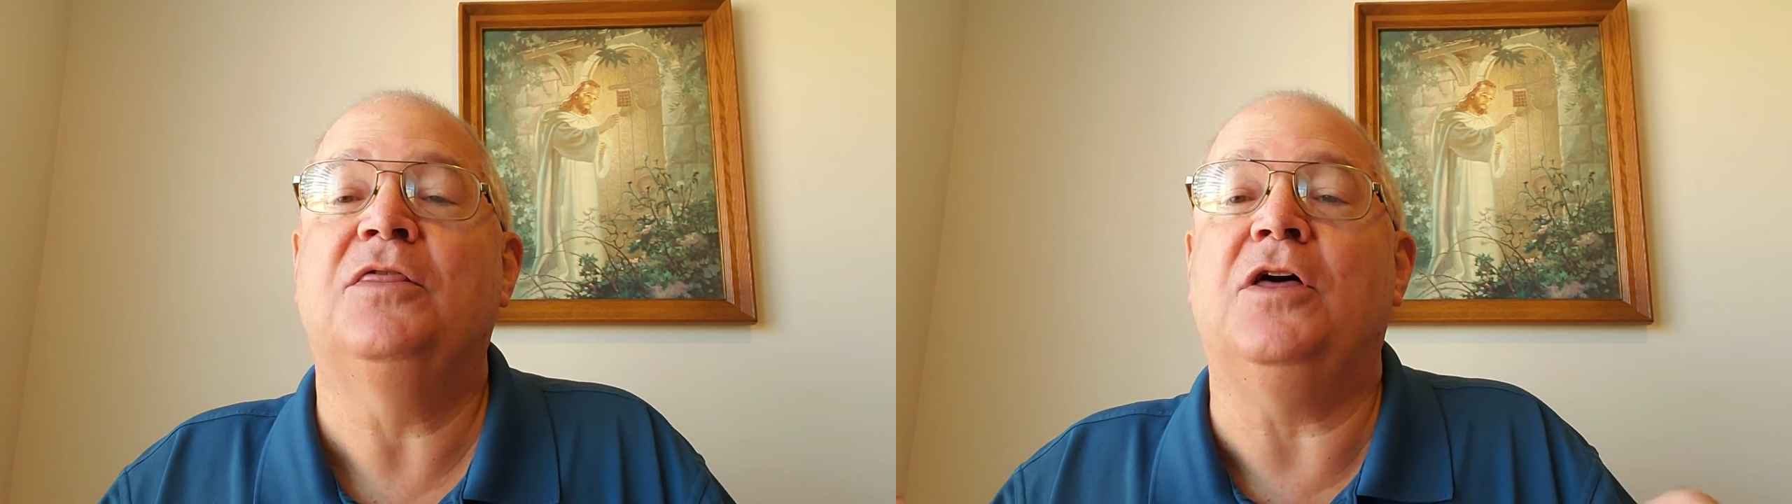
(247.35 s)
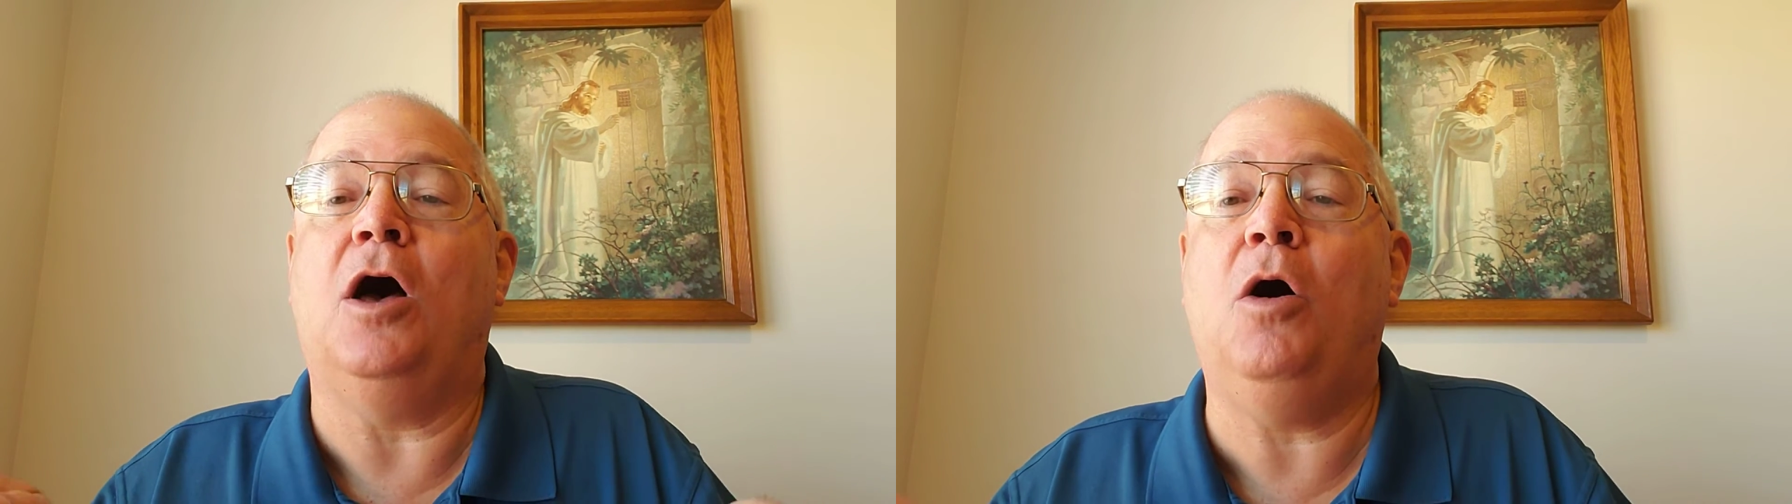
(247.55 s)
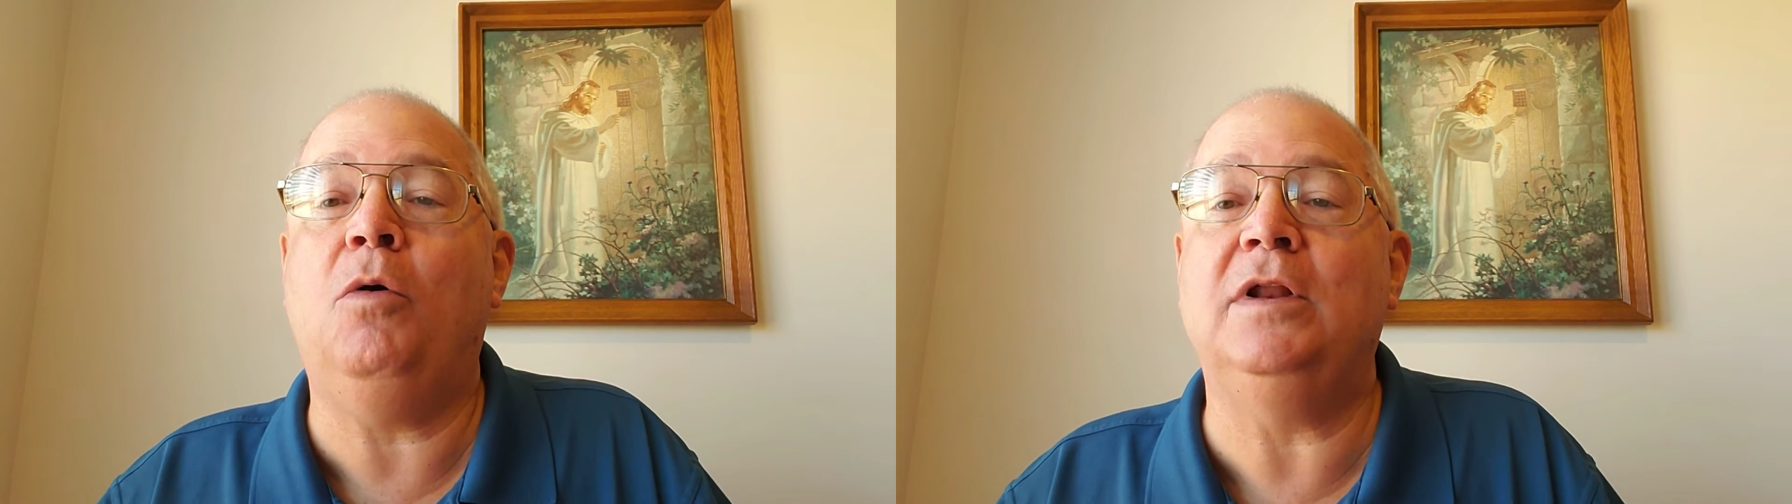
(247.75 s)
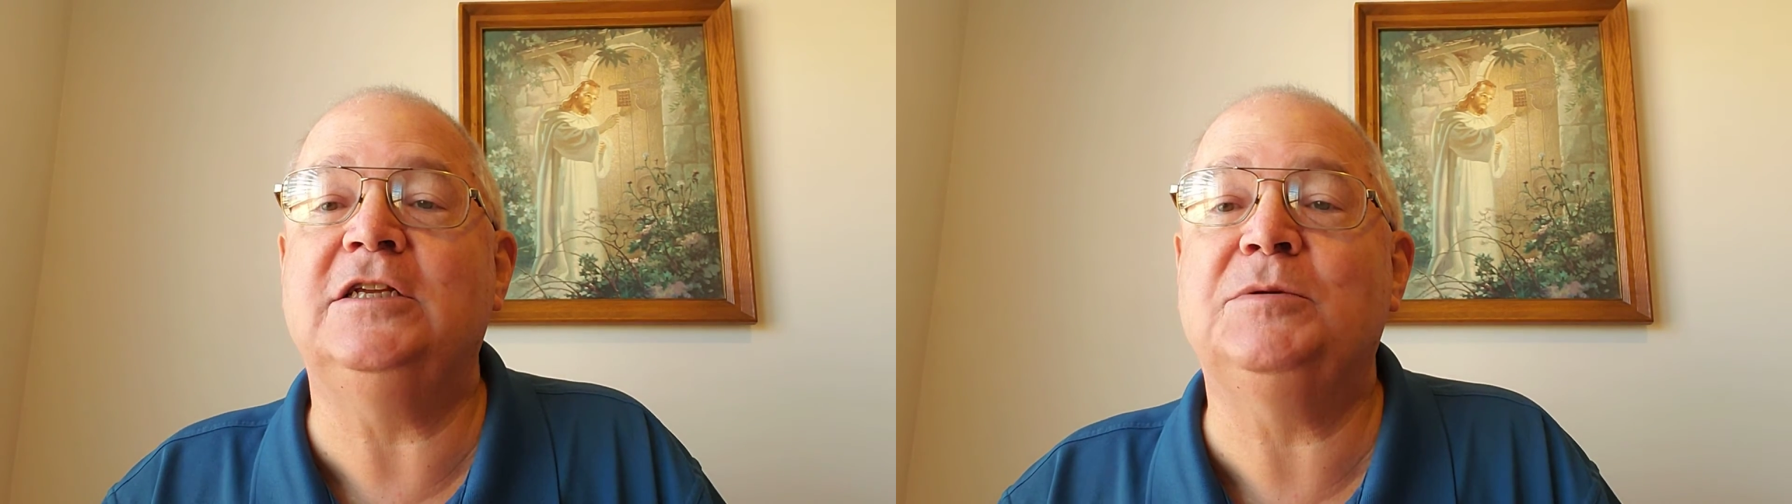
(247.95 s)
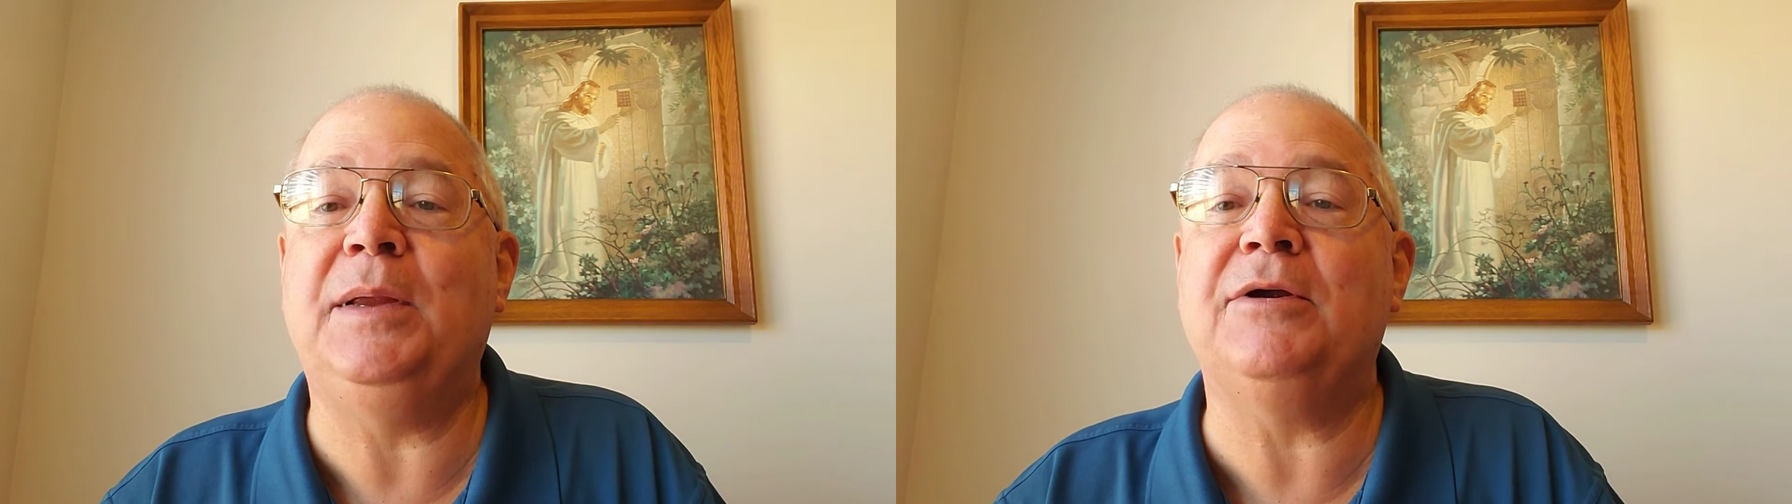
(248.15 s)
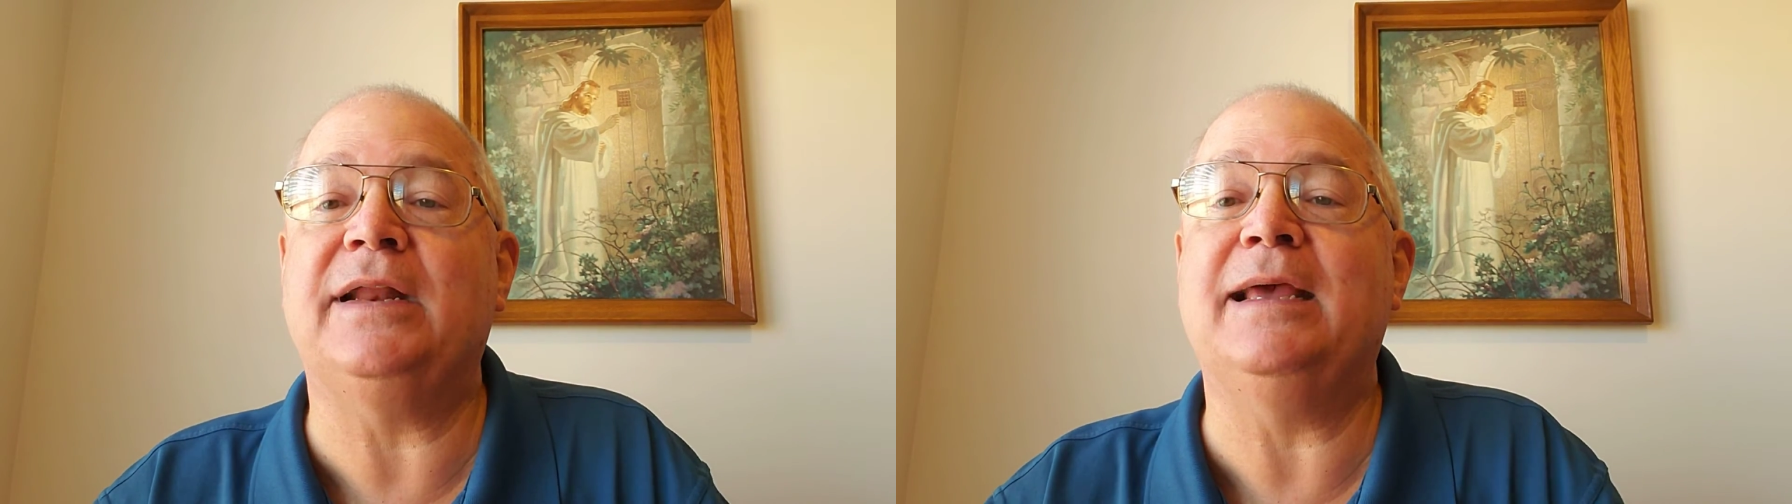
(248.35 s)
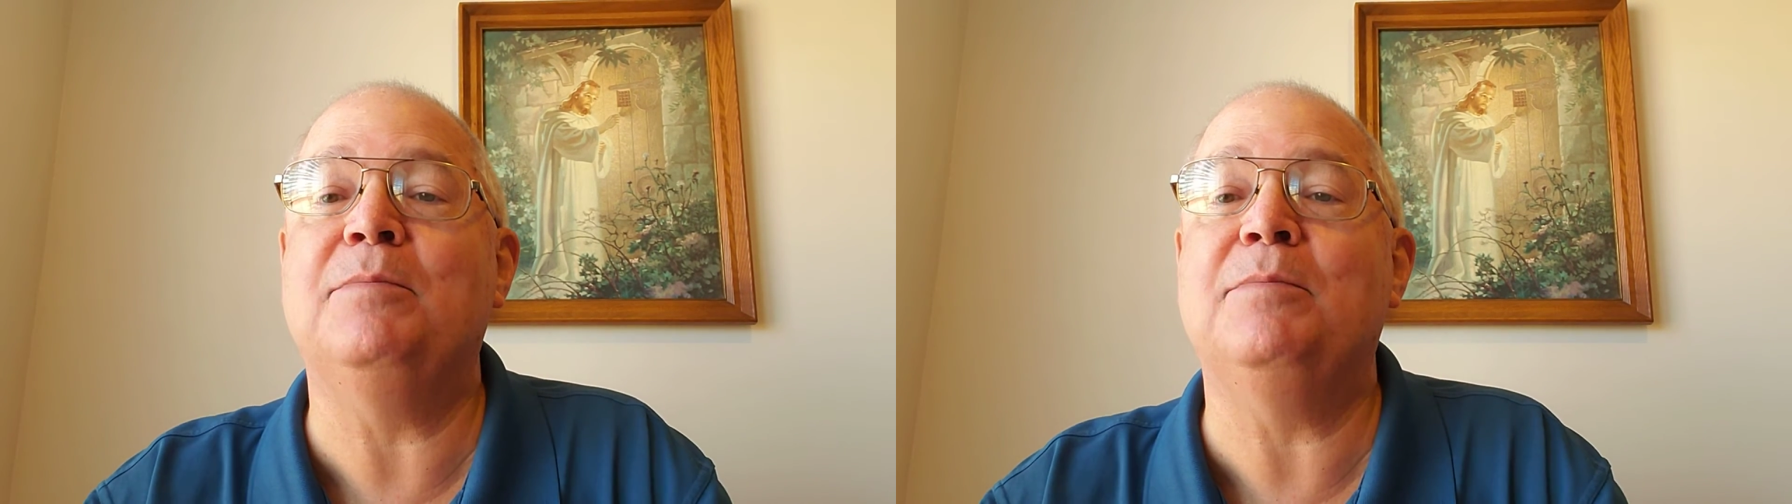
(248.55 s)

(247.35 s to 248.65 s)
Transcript: The Holy Spirit